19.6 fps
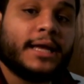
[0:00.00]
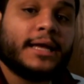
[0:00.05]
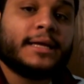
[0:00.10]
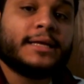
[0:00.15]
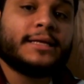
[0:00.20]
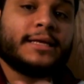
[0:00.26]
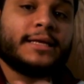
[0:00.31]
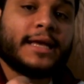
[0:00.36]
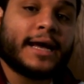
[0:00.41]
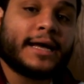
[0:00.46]

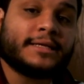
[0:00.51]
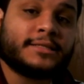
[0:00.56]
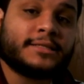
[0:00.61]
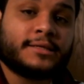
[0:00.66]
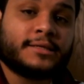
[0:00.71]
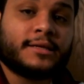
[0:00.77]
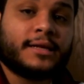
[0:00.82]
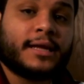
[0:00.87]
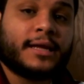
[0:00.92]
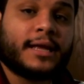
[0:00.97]

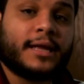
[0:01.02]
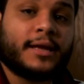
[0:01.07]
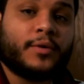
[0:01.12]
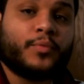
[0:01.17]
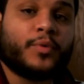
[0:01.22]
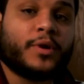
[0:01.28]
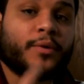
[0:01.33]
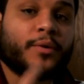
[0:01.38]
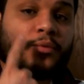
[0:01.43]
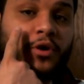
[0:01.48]
Yesterday, we
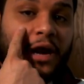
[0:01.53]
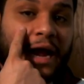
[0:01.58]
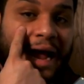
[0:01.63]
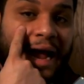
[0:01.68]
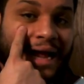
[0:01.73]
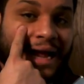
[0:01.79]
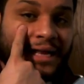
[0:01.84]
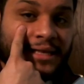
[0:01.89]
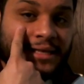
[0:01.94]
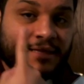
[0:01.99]
were
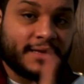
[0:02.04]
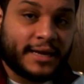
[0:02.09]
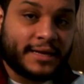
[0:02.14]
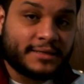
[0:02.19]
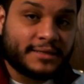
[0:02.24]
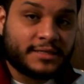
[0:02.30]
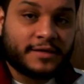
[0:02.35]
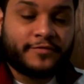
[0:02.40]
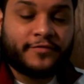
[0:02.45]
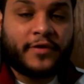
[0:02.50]

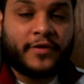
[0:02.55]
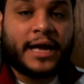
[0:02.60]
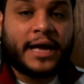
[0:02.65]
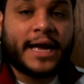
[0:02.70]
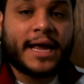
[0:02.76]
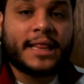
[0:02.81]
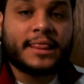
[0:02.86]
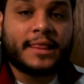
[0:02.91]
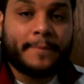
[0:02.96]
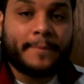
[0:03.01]
identifying
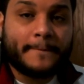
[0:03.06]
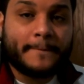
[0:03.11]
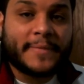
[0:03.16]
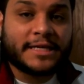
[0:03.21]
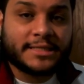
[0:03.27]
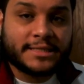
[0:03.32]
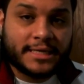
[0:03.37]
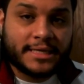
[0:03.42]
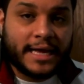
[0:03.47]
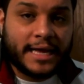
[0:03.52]
the
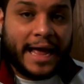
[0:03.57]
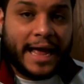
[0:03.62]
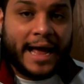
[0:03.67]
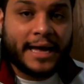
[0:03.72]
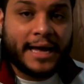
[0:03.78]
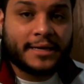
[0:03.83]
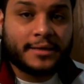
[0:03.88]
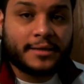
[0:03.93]
missing addend.